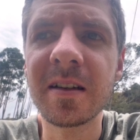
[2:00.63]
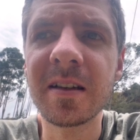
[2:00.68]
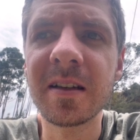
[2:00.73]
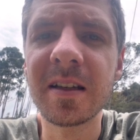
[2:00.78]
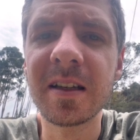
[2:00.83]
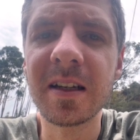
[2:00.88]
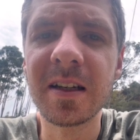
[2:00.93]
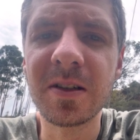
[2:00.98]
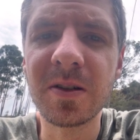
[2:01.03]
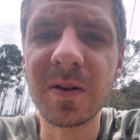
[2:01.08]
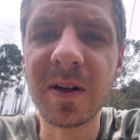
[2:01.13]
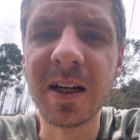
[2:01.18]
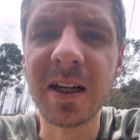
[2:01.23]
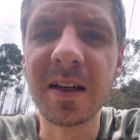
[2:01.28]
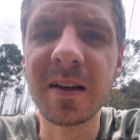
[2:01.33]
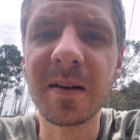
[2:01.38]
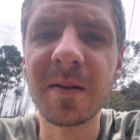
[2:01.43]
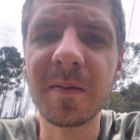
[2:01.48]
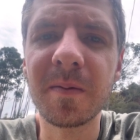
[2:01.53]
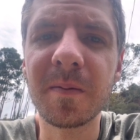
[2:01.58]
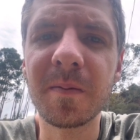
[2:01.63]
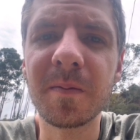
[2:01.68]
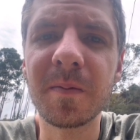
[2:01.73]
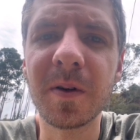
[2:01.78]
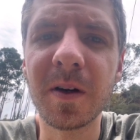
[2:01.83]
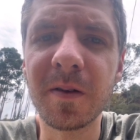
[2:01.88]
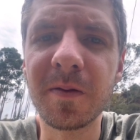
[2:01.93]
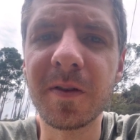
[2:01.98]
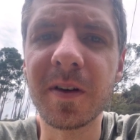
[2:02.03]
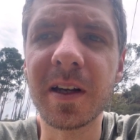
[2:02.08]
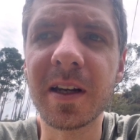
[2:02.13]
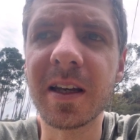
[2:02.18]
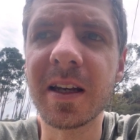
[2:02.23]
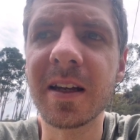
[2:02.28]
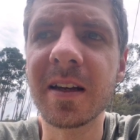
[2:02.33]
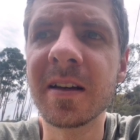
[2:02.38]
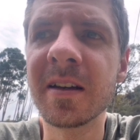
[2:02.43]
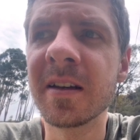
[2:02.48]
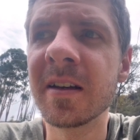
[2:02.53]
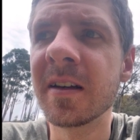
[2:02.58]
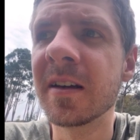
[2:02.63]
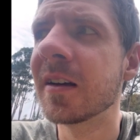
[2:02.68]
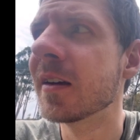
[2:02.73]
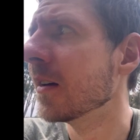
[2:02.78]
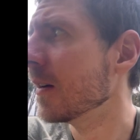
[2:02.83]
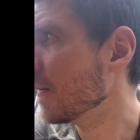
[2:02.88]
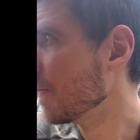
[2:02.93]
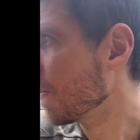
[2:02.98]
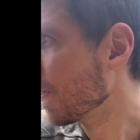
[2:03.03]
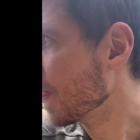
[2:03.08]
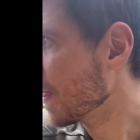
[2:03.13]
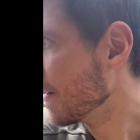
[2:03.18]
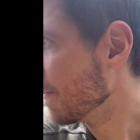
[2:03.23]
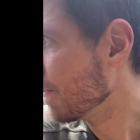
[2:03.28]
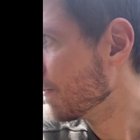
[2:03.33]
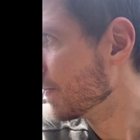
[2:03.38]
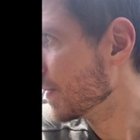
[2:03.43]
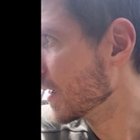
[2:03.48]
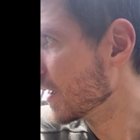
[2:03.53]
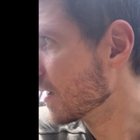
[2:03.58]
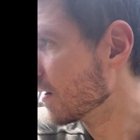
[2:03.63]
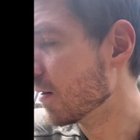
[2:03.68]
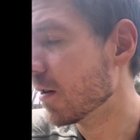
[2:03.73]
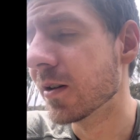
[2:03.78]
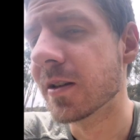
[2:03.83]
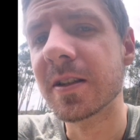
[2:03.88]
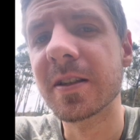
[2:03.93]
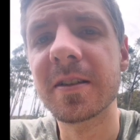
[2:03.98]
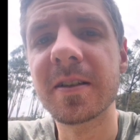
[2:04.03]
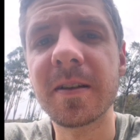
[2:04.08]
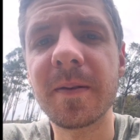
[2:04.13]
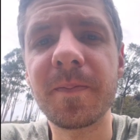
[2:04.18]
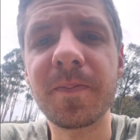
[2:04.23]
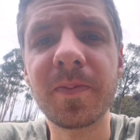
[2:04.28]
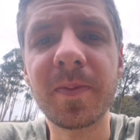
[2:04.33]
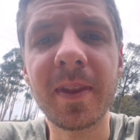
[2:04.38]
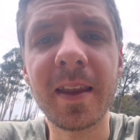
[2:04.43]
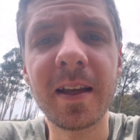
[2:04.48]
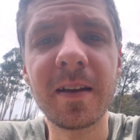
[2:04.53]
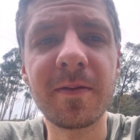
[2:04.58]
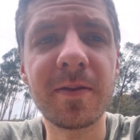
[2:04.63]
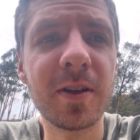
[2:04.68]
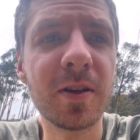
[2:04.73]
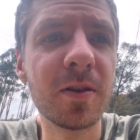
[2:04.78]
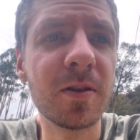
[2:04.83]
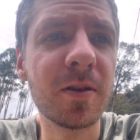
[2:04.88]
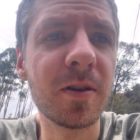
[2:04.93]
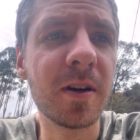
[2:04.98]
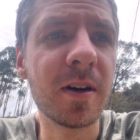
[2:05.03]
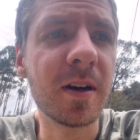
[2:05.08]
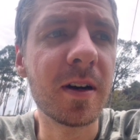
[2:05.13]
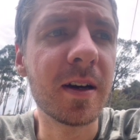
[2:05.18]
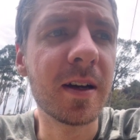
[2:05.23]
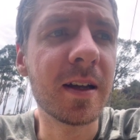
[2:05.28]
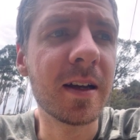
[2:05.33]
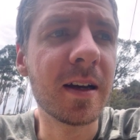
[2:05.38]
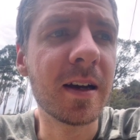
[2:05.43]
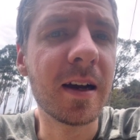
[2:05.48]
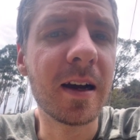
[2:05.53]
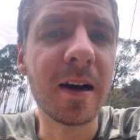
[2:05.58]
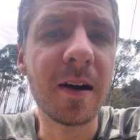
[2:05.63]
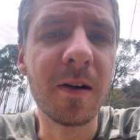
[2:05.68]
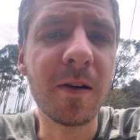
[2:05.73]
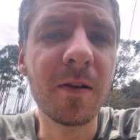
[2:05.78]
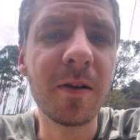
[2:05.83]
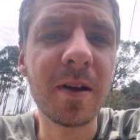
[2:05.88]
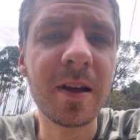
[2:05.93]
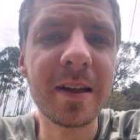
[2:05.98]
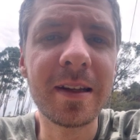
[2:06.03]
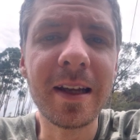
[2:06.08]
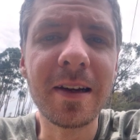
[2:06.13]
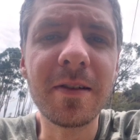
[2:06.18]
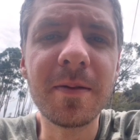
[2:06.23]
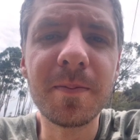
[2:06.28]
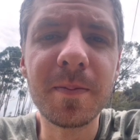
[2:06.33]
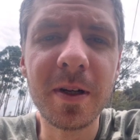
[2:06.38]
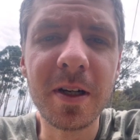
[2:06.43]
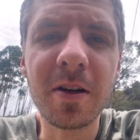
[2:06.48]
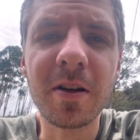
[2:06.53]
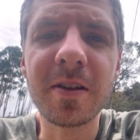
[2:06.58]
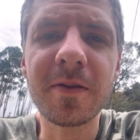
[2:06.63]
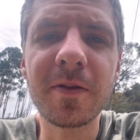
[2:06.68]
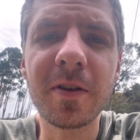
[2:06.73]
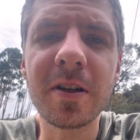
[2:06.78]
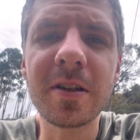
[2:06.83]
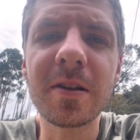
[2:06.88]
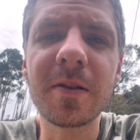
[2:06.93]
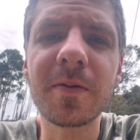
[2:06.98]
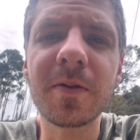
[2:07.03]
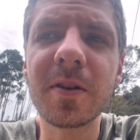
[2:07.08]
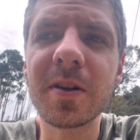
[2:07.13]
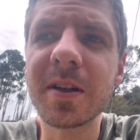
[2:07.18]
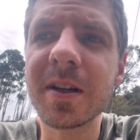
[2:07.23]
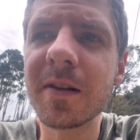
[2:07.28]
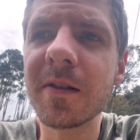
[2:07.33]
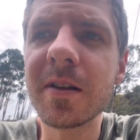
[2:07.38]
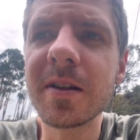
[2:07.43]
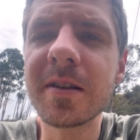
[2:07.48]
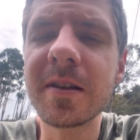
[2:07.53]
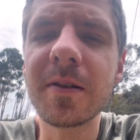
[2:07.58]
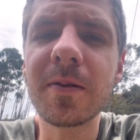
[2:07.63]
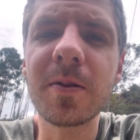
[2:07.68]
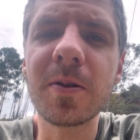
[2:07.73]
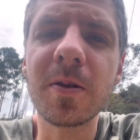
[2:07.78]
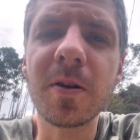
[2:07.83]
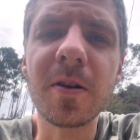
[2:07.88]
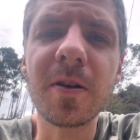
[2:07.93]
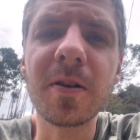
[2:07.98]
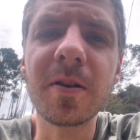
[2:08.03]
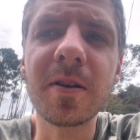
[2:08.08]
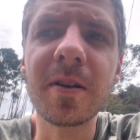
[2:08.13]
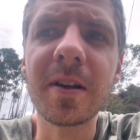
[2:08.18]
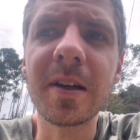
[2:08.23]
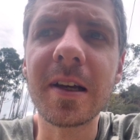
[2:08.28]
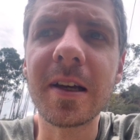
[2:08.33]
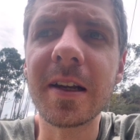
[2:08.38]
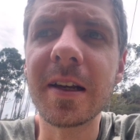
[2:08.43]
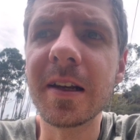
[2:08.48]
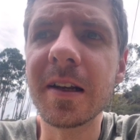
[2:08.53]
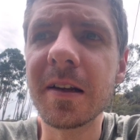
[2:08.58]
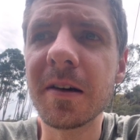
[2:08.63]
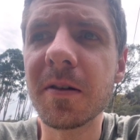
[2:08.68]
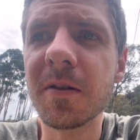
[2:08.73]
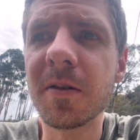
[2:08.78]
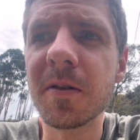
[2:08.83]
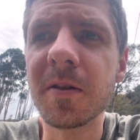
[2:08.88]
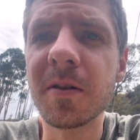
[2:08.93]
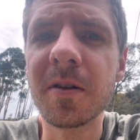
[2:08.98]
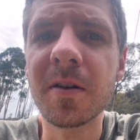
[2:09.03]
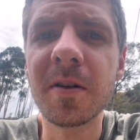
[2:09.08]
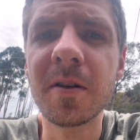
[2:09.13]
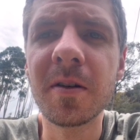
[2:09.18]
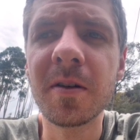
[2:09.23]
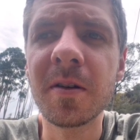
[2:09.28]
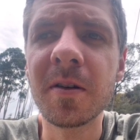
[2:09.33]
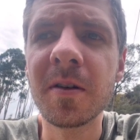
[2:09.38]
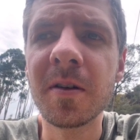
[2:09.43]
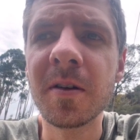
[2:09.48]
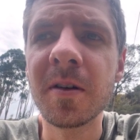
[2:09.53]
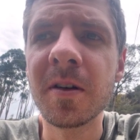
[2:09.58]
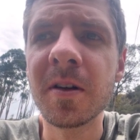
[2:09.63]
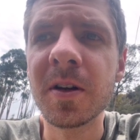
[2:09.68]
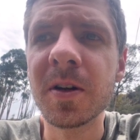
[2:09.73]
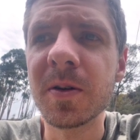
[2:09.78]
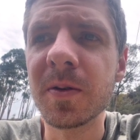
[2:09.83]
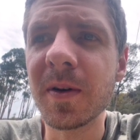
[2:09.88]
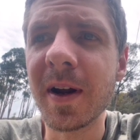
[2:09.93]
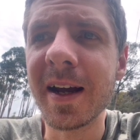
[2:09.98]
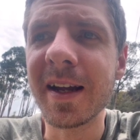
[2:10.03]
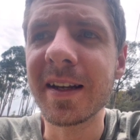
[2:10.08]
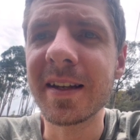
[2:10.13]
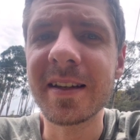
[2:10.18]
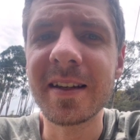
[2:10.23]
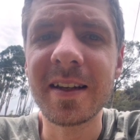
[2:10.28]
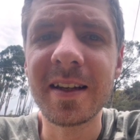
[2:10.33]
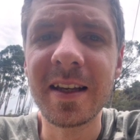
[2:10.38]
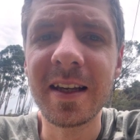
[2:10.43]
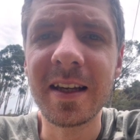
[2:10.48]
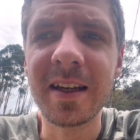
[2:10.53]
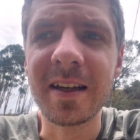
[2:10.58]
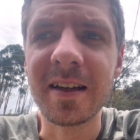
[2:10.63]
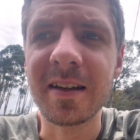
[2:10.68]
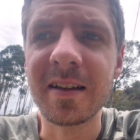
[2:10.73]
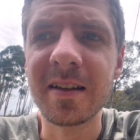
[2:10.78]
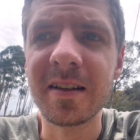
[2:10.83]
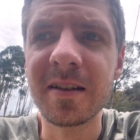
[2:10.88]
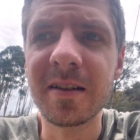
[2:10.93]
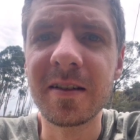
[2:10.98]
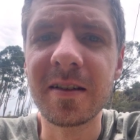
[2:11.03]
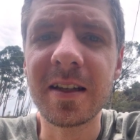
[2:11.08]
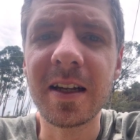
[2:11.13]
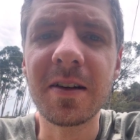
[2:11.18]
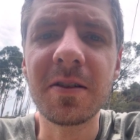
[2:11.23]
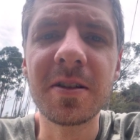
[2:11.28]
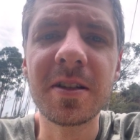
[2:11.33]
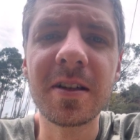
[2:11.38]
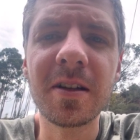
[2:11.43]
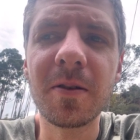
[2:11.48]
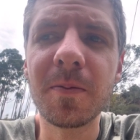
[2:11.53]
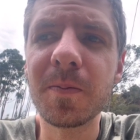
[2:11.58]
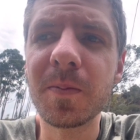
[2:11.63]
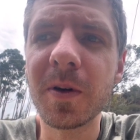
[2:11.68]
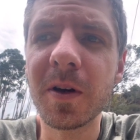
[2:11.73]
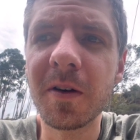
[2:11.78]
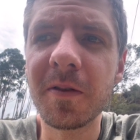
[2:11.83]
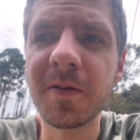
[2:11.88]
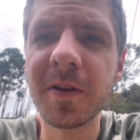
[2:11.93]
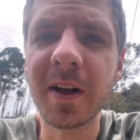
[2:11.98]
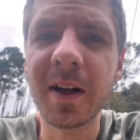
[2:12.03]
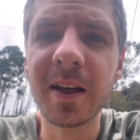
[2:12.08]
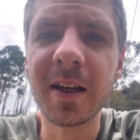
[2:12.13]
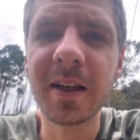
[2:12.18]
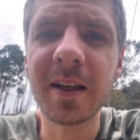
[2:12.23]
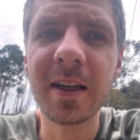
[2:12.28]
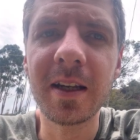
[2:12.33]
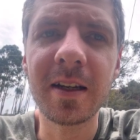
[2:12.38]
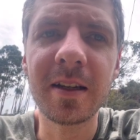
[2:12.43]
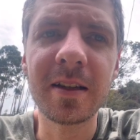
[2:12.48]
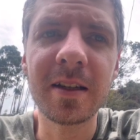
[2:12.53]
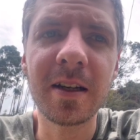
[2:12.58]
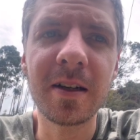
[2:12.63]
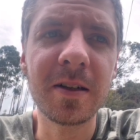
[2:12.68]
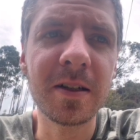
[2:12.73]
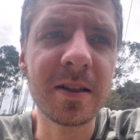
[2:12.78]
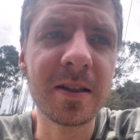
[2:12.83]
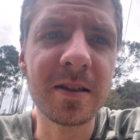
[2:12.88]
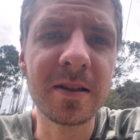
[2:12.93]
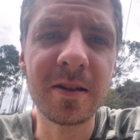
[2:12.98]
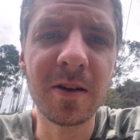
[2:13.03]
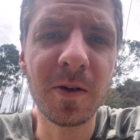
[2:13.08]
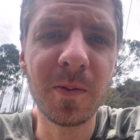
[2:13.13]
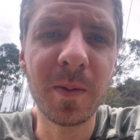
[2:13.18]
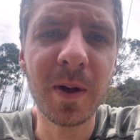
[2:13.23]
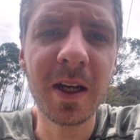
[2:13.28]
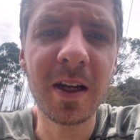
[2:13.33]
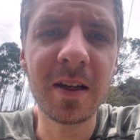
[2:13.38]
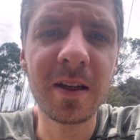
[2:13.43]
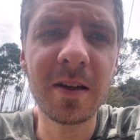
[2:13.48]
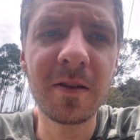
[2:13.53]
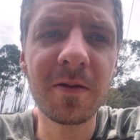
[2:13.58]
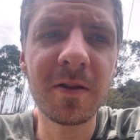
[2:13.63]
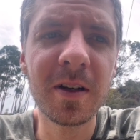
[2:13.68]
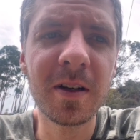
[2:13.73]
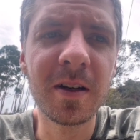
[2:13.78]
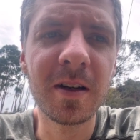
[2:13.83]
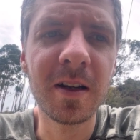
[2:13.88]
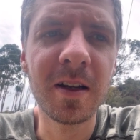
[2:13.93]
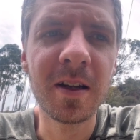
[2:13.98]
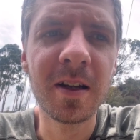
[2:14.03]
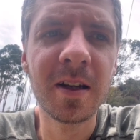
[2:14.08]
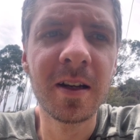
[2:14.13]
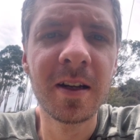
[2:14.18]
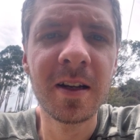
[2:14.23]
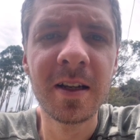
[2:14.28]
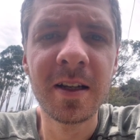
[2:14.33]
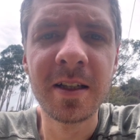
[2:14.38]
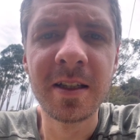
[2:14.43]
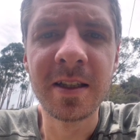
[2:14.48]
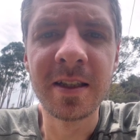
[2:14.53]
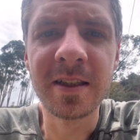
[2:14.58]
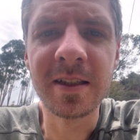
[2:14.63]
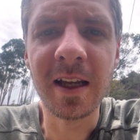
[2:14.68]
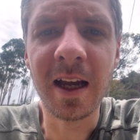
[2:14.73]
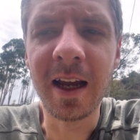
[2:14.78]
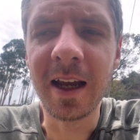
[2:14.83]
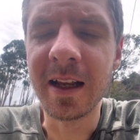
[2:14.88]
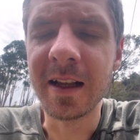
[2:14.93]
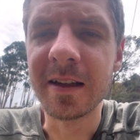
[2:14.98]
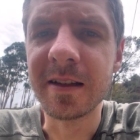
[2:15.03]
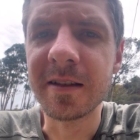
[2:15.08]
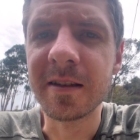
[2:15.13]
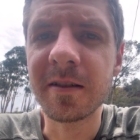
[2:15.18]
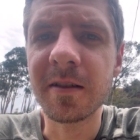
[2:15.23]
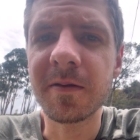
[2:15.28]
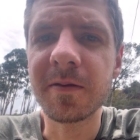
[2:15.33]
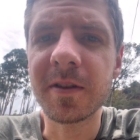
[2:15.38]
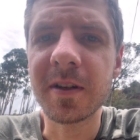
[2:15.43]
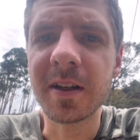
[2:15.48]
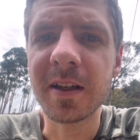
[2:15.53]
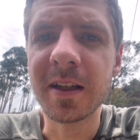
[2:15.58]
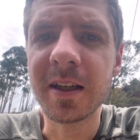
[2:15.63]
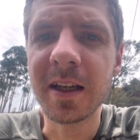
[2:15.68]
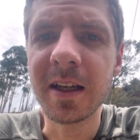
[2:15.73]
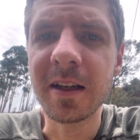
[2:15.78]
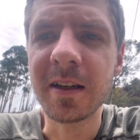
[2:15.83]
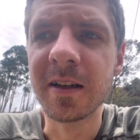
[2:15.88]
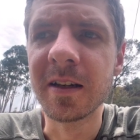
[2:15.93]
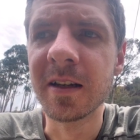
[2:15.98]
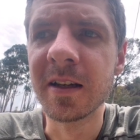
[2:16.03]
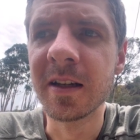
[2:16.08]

the track perfectly. Because if you because first of all, there is no wrong and no right kick, and there is no perfect kick. There is so many different styles of the kick